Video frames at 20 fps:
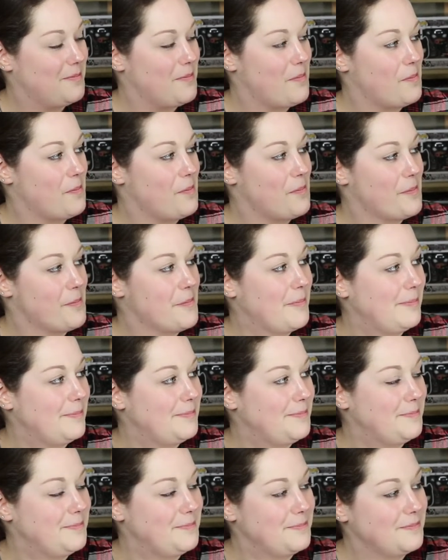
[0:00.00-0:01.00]

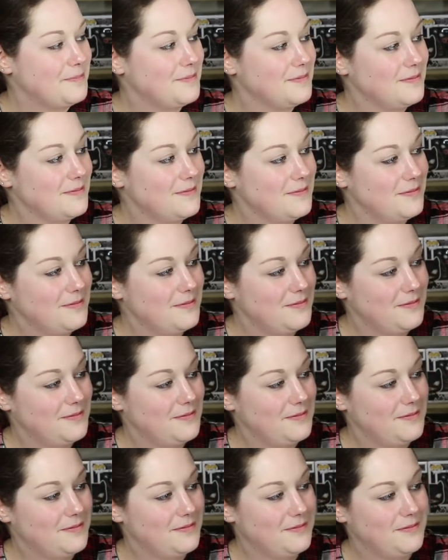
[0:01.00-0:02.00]

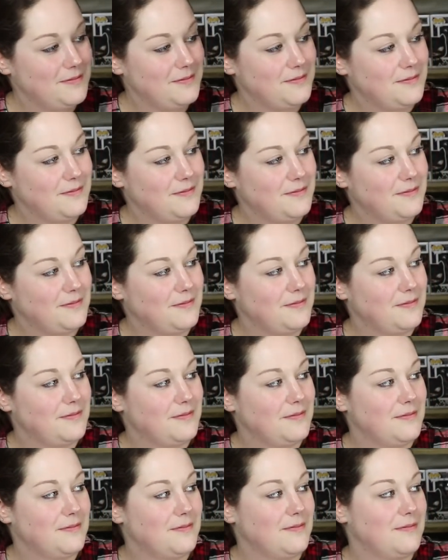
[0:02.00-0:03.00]

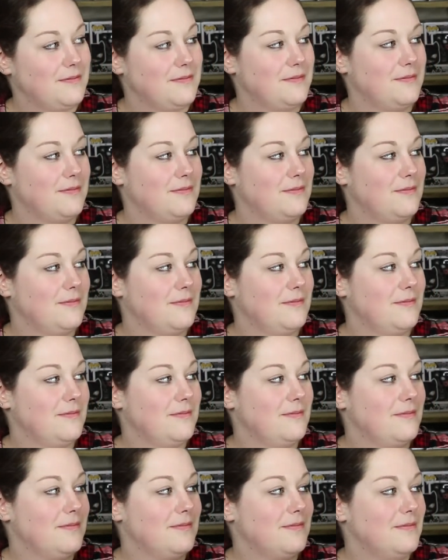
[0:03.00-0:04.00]

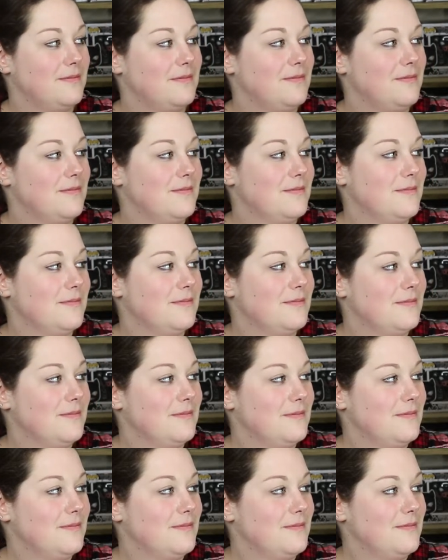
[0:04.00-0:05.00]

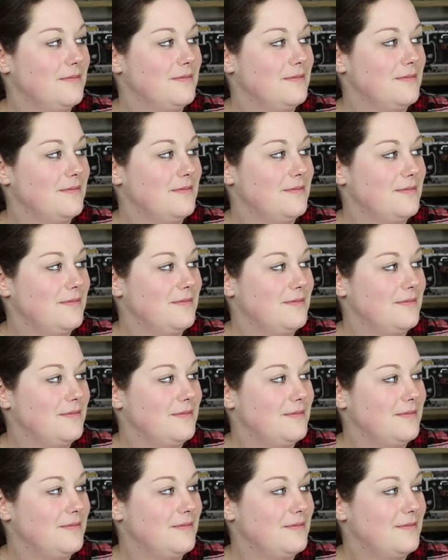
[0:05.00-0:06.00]

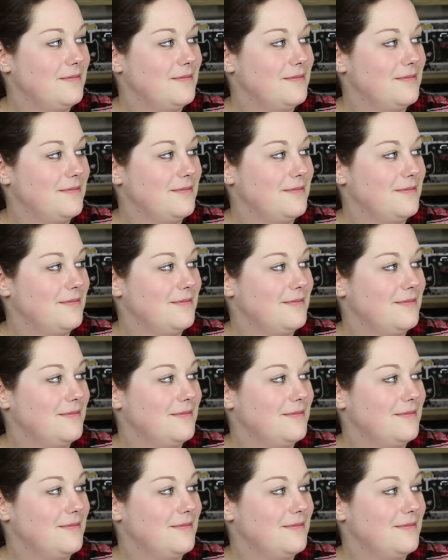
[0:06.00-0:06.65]
(not speaking)